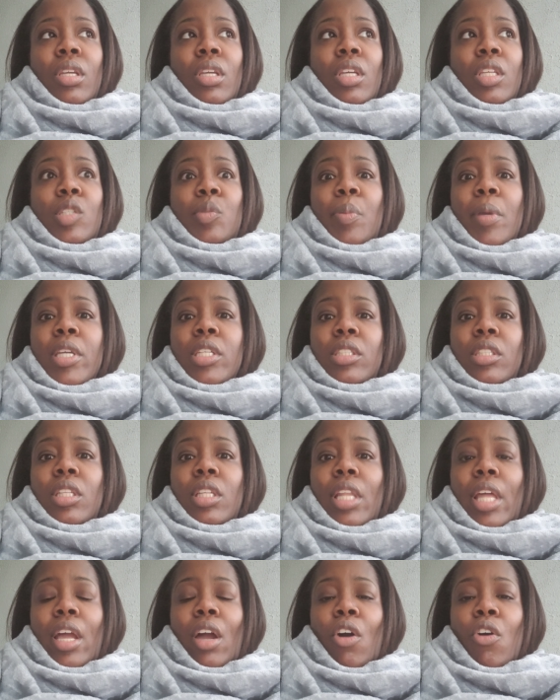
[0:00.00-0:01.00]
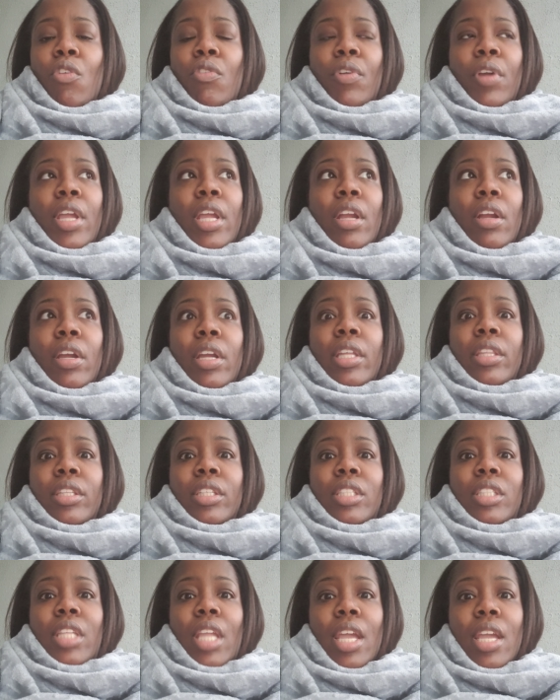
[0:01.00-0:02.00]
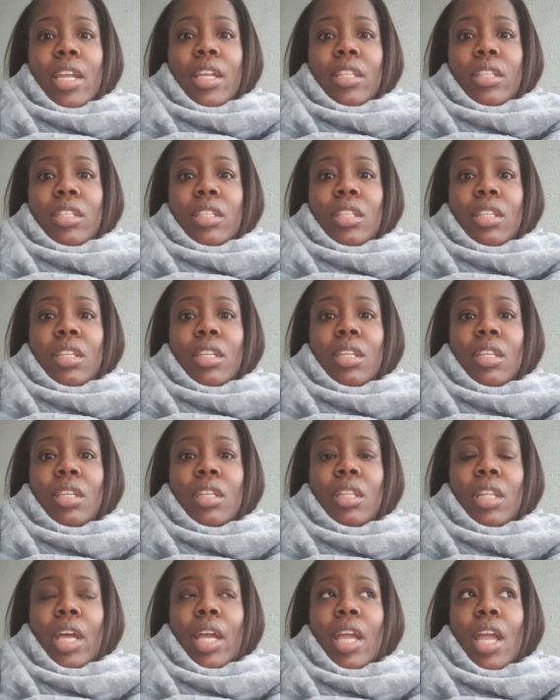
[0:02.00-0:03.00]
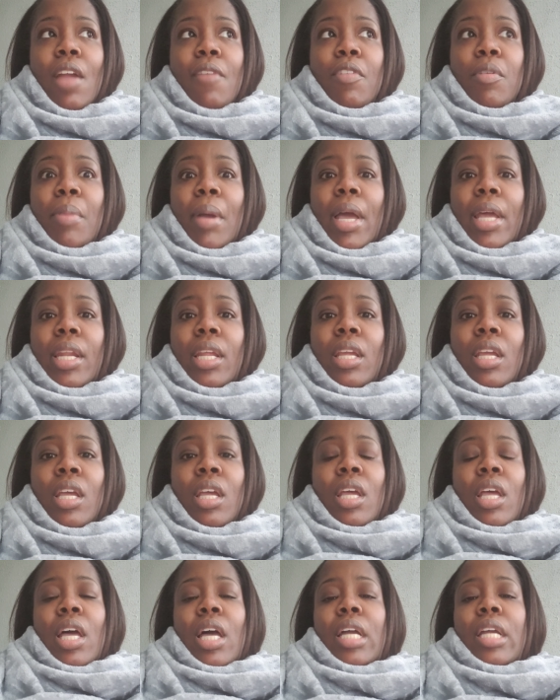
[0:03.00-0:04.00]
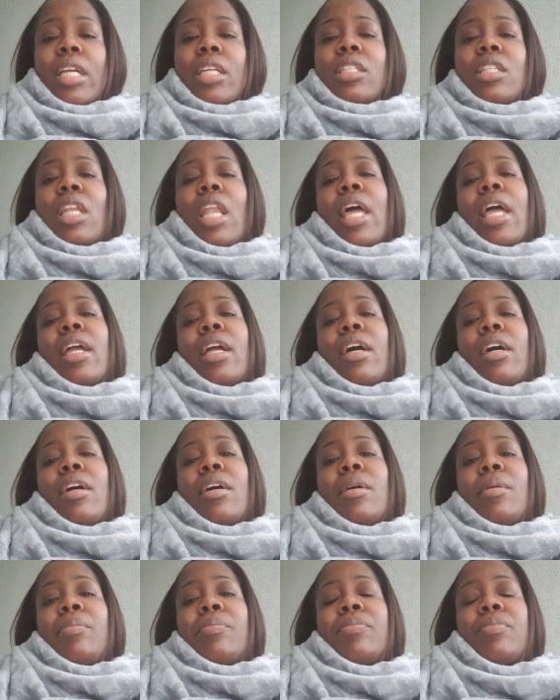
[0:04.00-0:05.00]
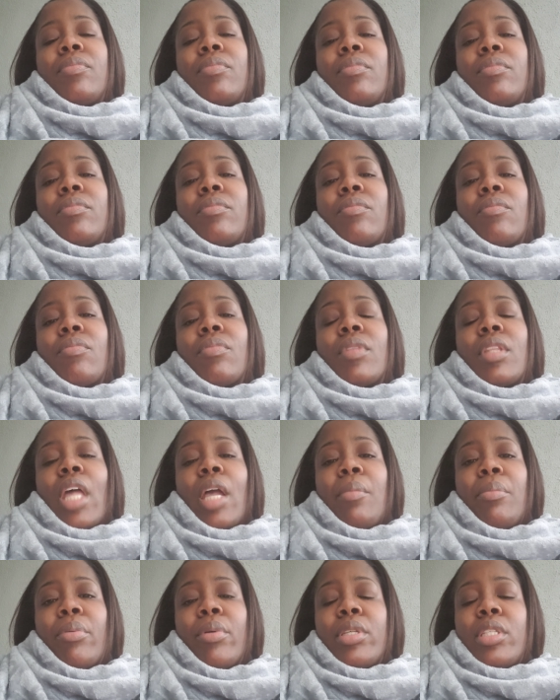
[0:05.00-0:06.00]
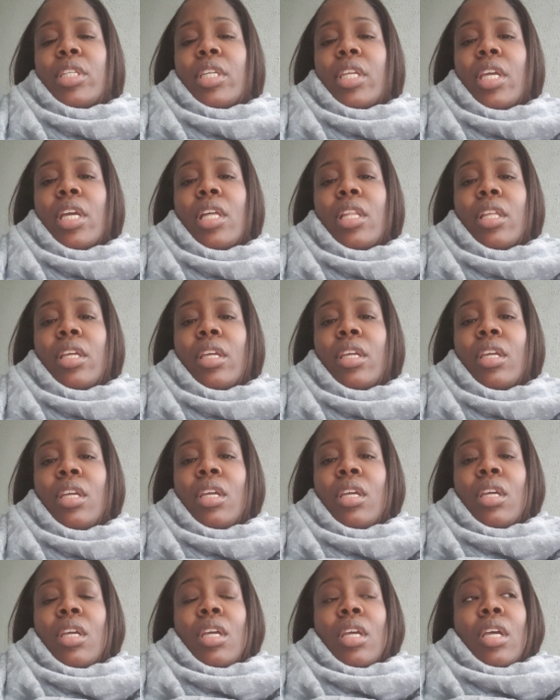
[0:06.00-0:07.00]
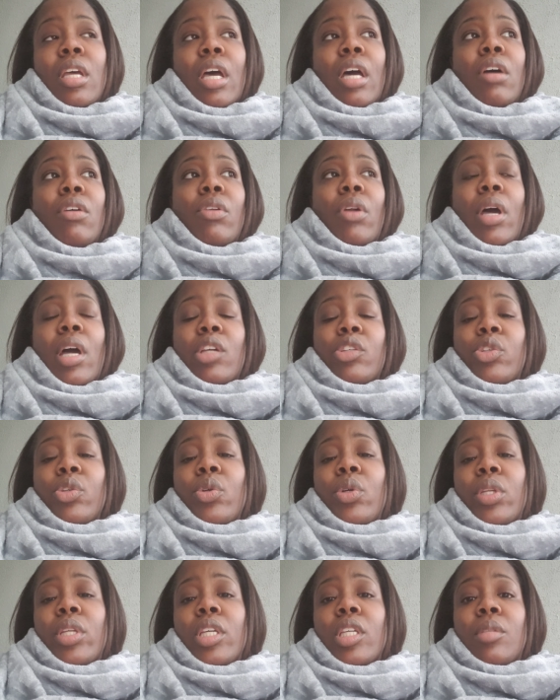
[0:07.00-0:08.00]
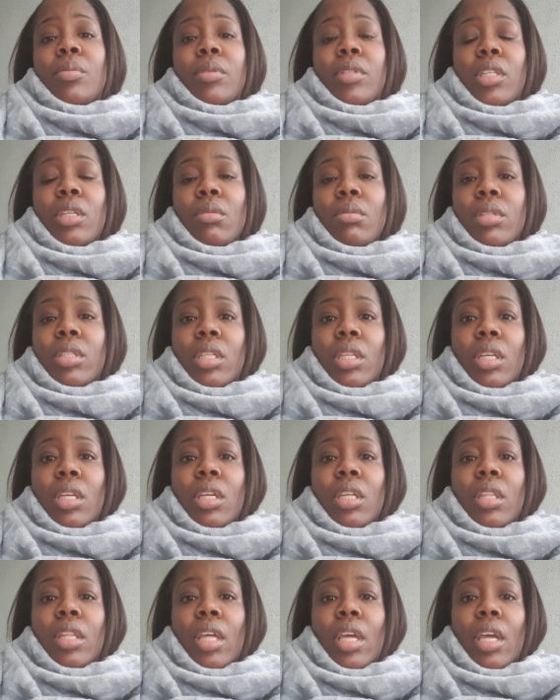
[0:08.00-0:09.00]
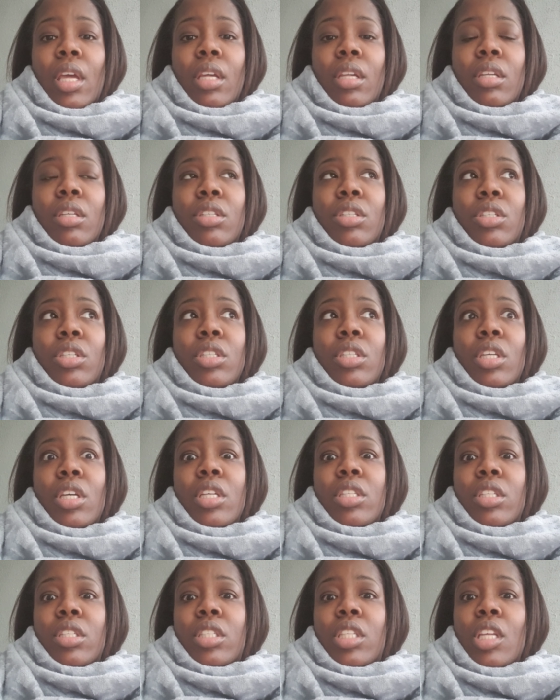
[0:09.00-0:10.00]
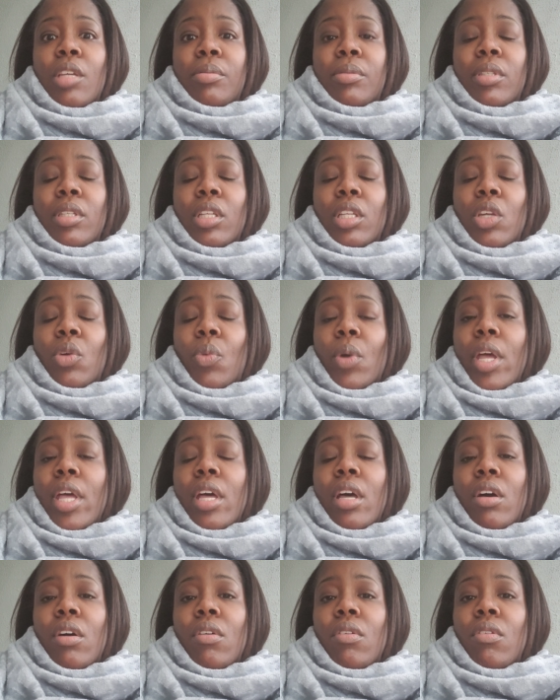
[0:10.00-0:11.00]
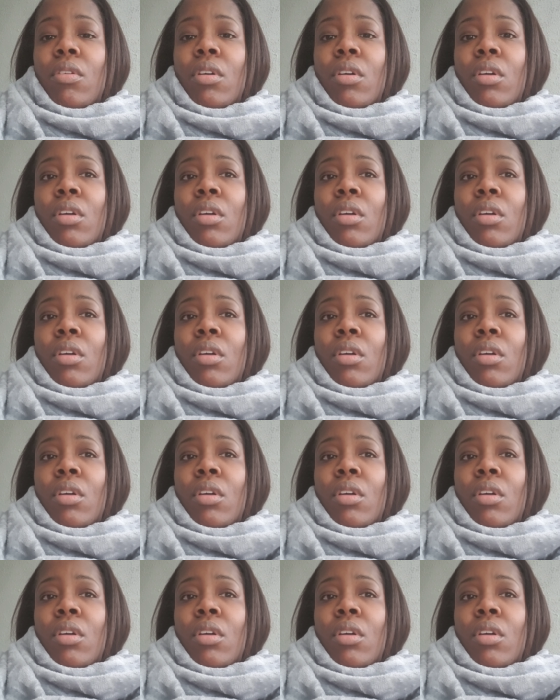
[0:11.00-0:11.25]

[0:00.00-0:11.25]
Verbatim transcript: especially like over here in the states like everybody I guess like um like Bridget Kelly I don't know how true it is, but she was saying that she does exceptionally well